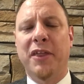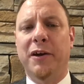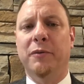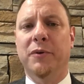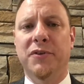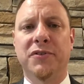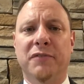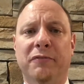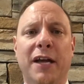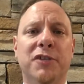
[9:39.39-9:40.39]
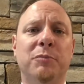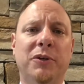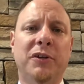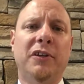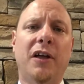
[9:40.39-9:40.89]
that it was a
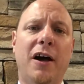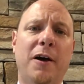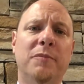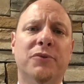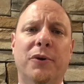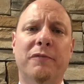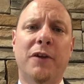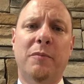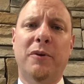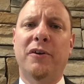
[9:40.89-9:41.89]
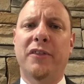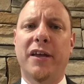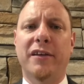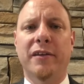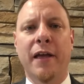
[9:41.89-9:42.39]
flexible sort of number
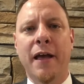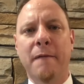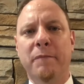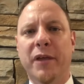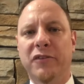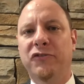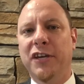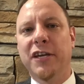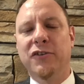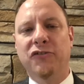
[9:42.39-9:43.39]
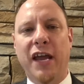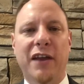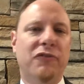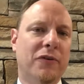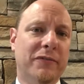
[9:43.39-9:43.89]
that G could
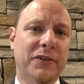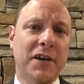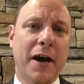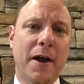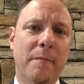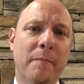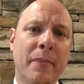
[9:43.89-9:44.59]
change over time.